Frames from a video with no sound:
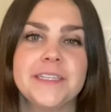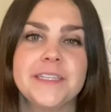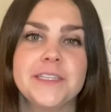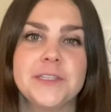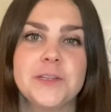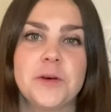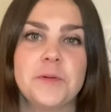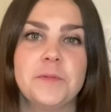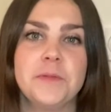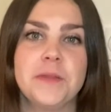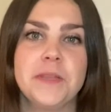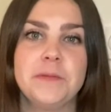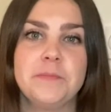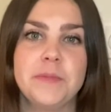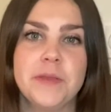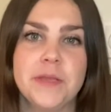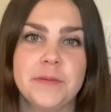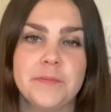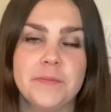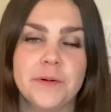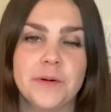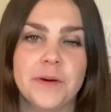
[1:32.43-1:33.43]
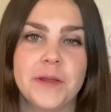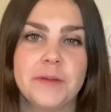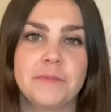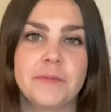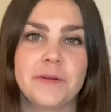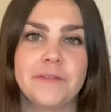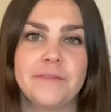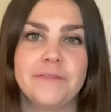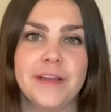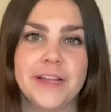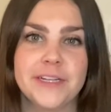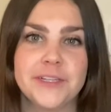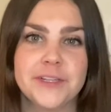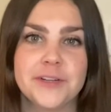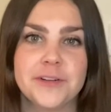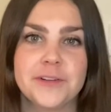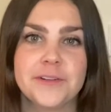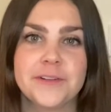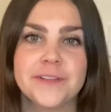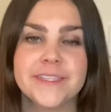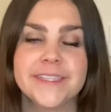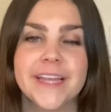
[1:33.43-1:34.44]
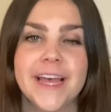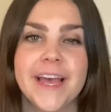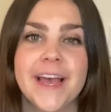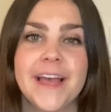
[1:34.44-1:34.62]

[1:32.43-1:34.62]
so many people and professionals